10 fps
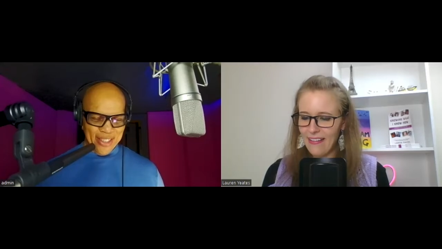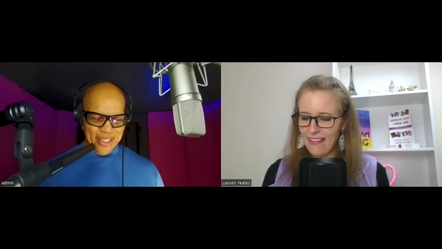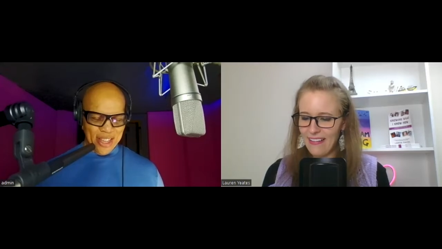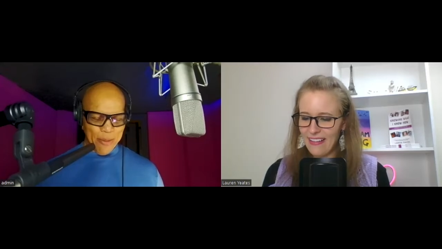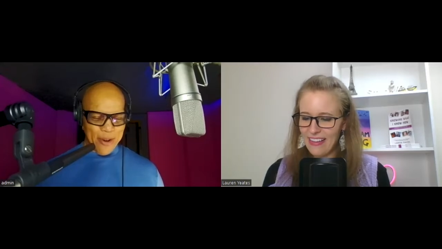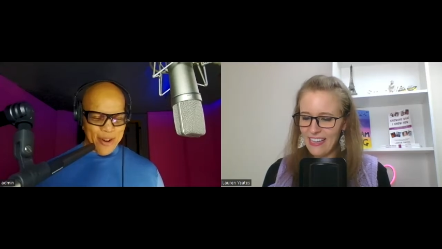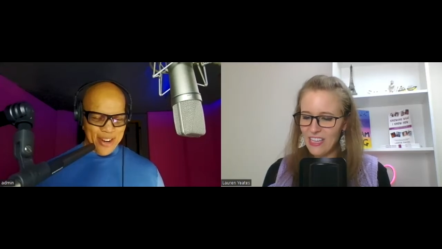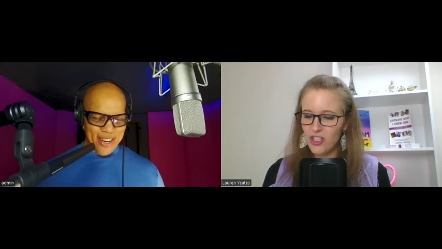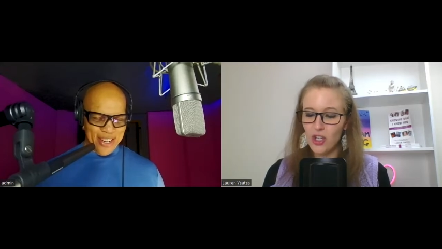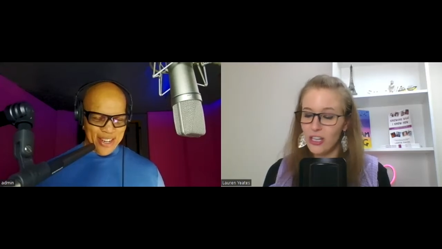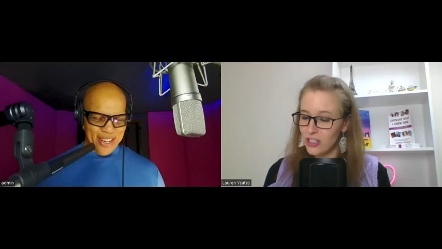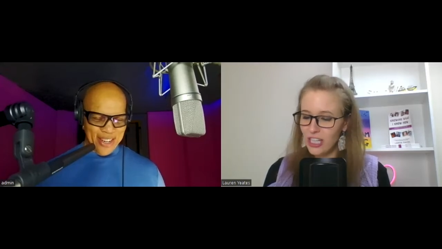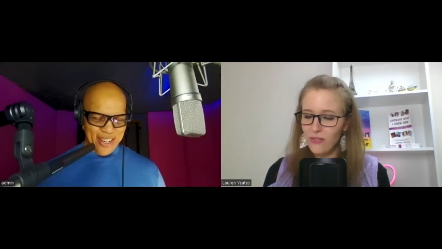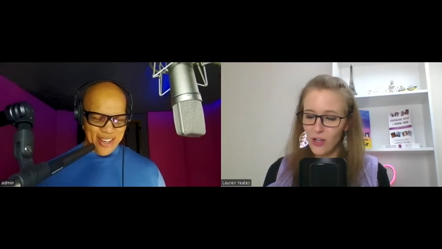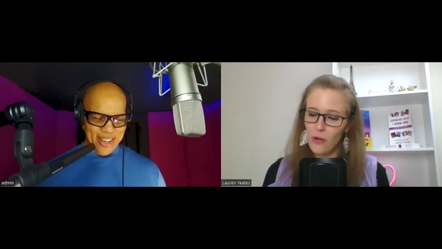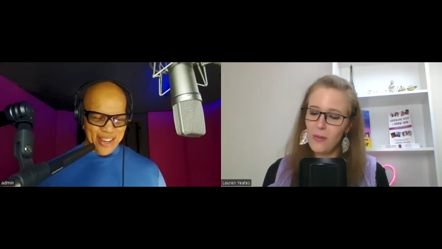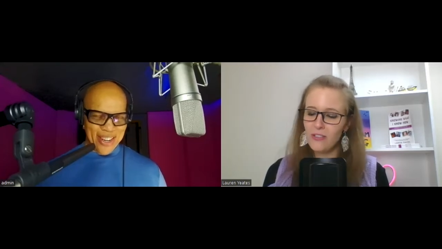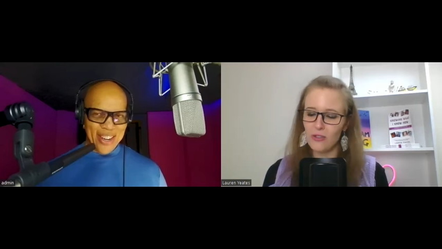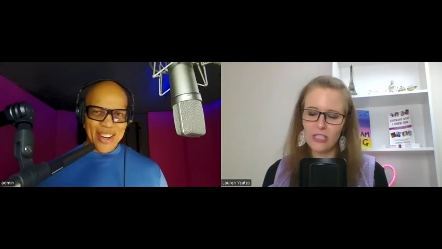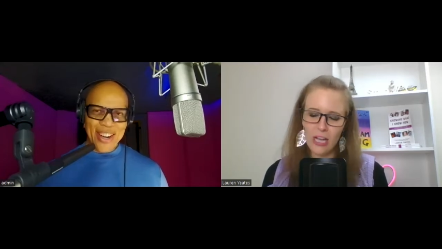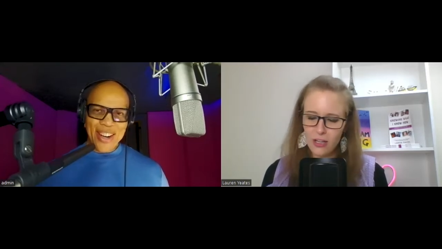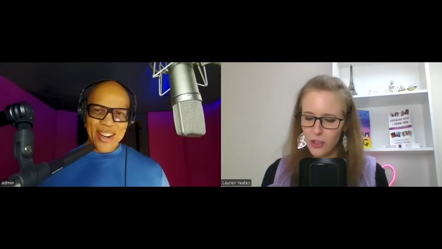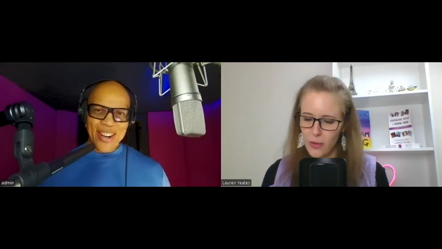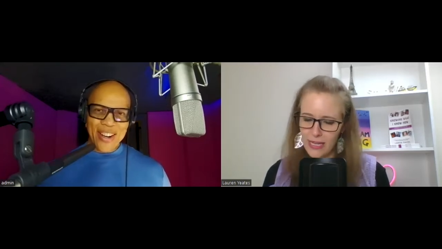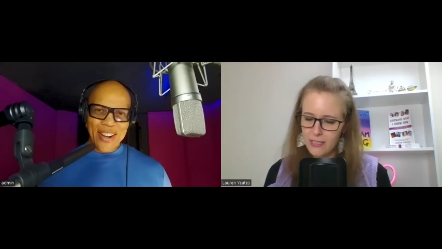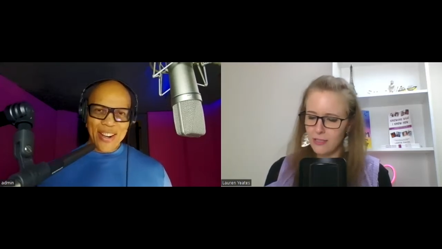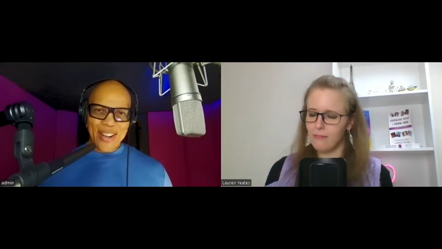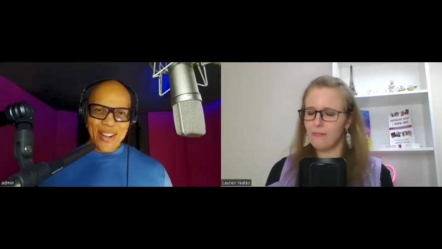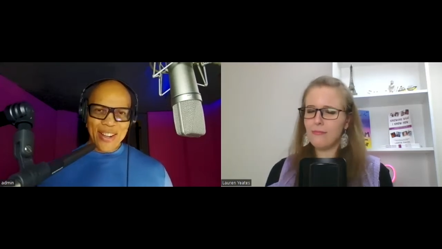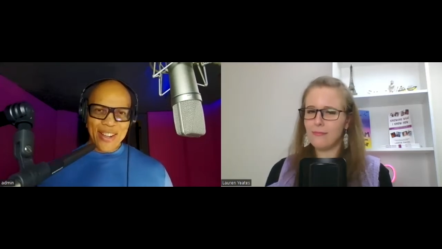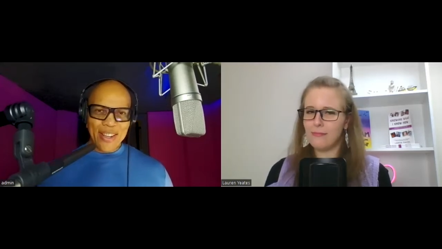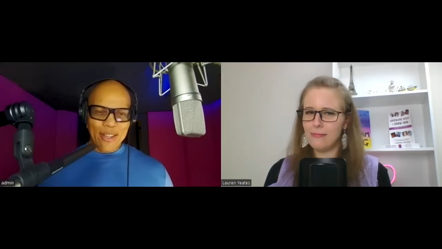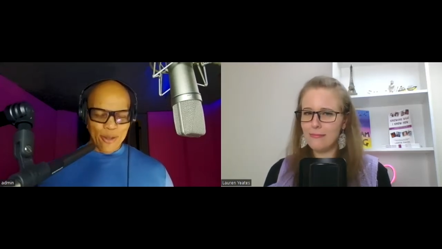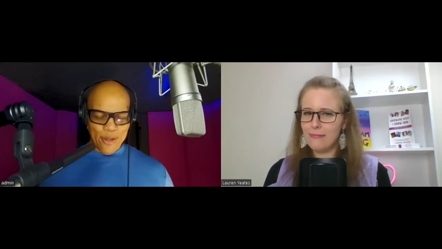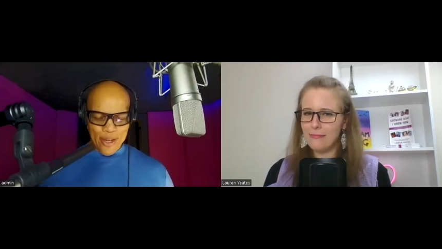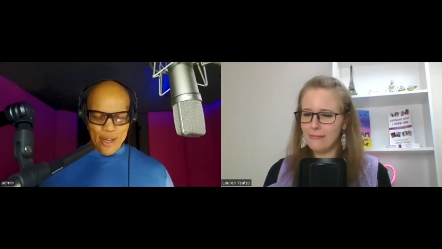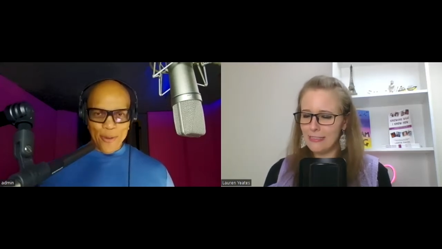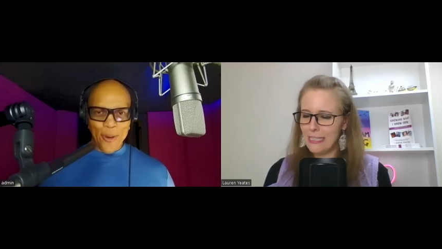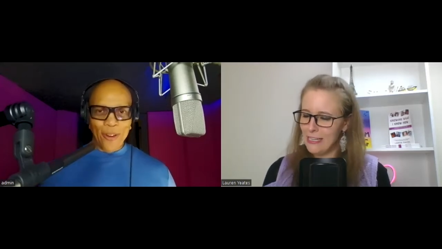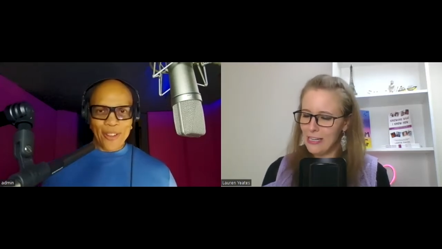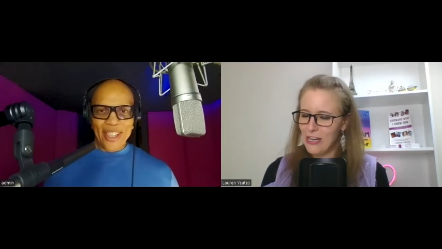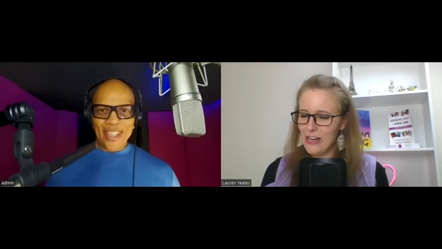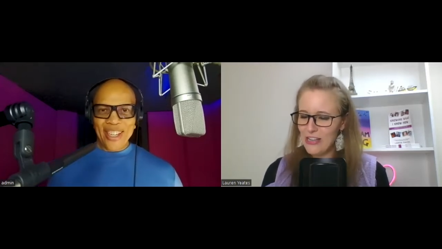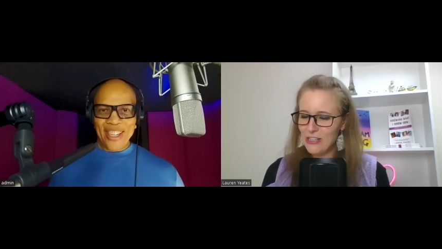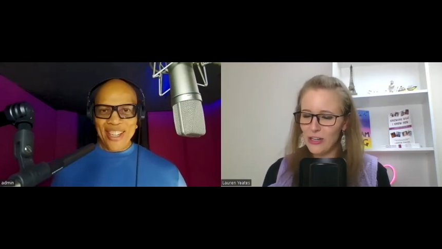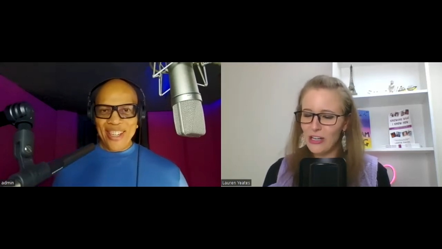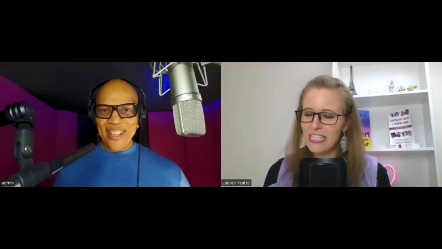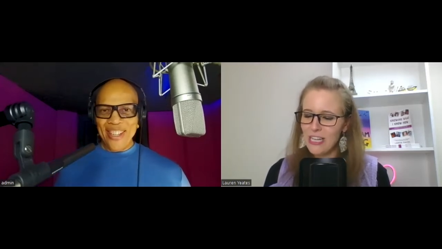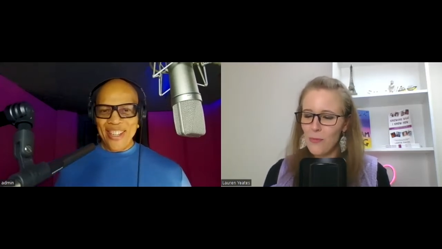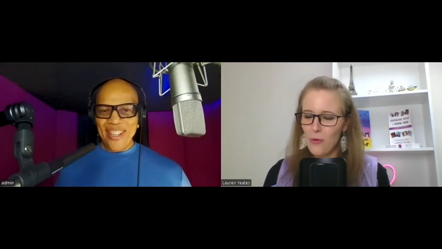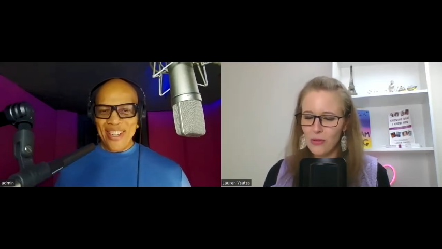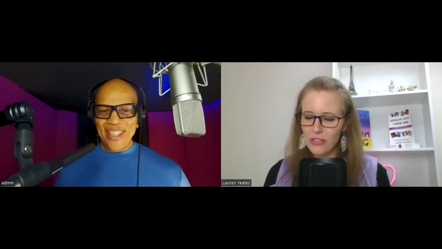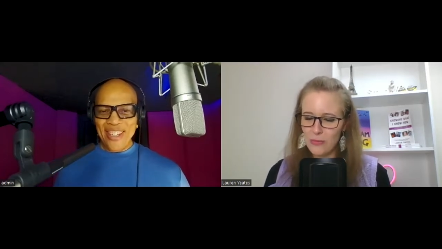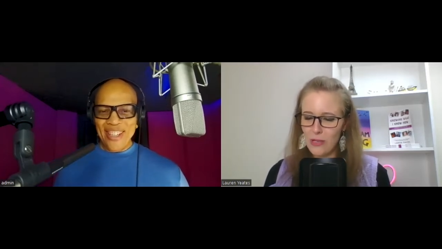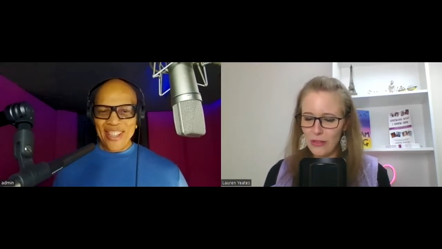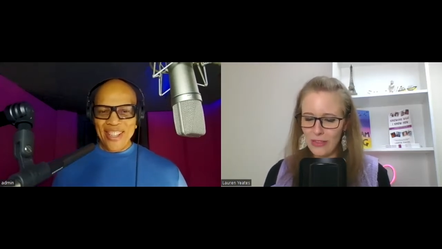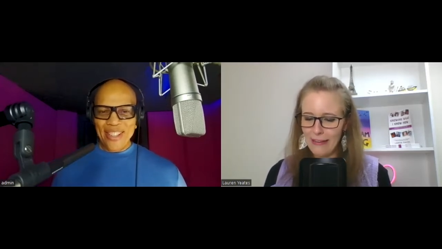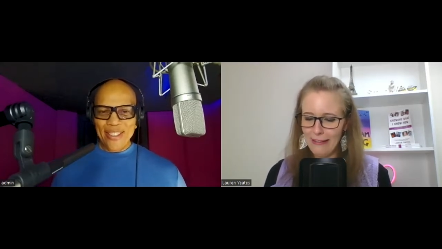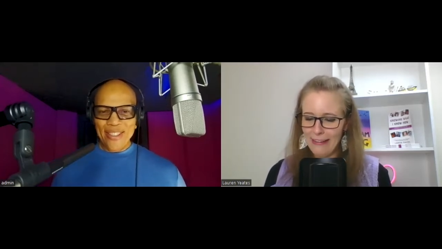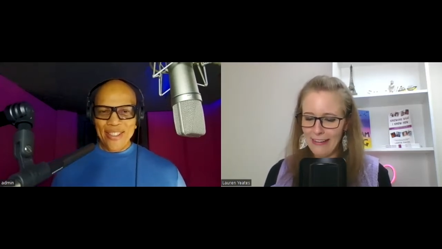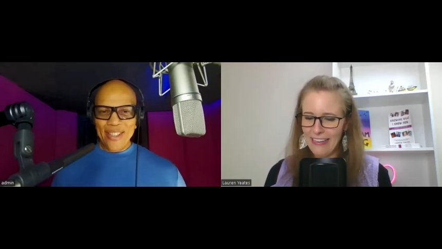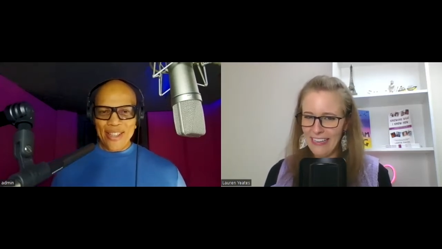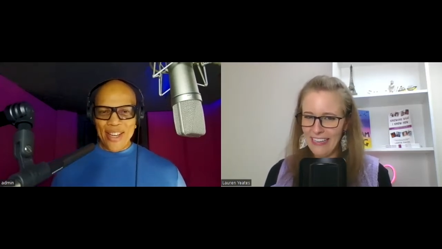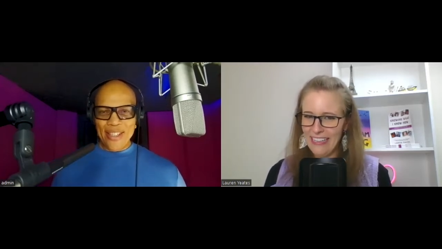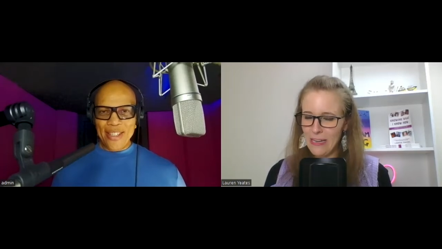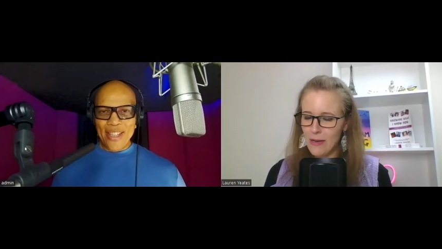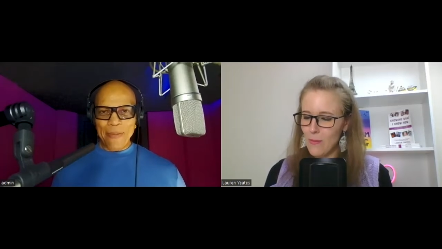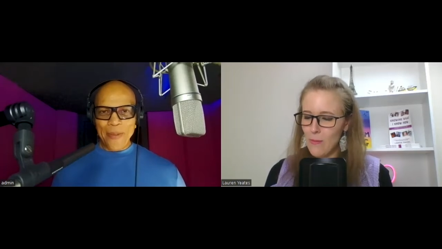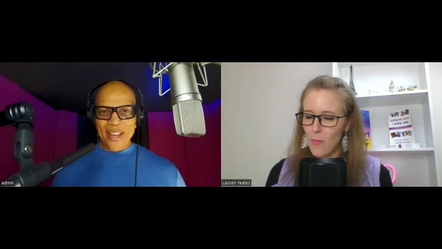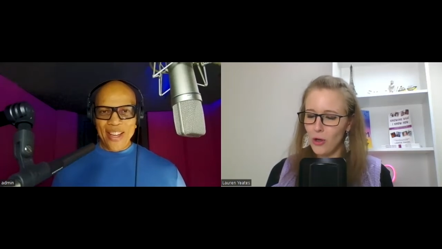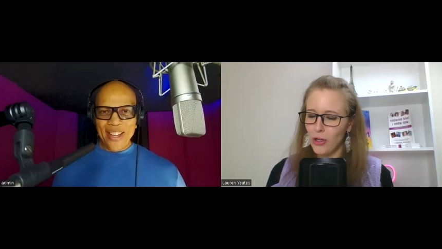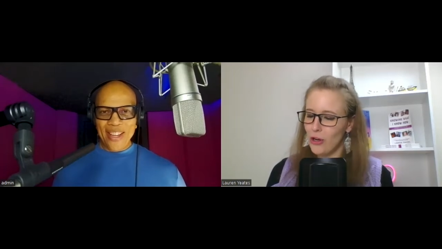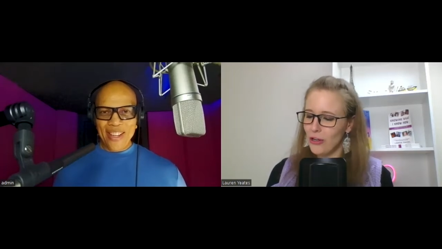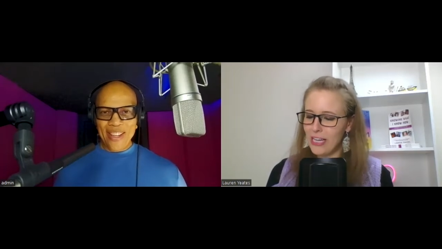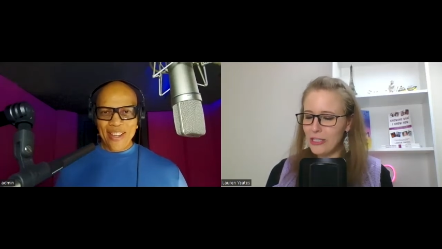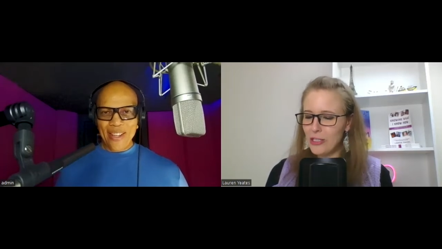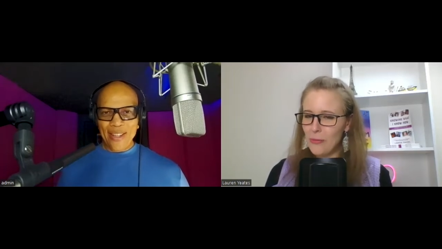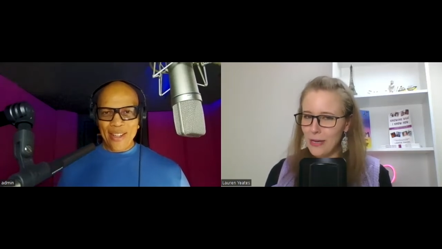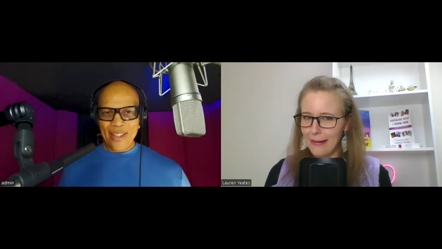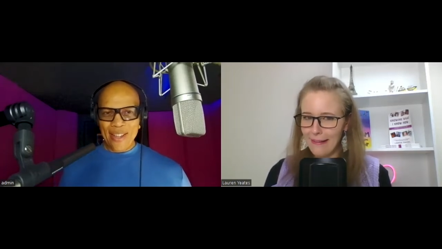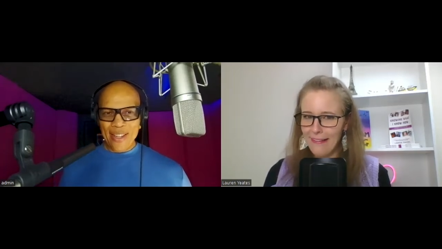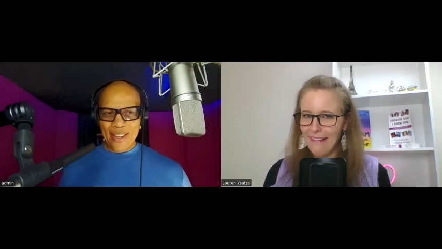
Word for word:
Speaker 1: Summer. Jo- Jennifer Lopez or Scarlett Johansson.
Speaker 2: Jennifer all day.
Speaker 1: Johnny Depp or Will Smith? Johnny Depp. Mall or online shopping?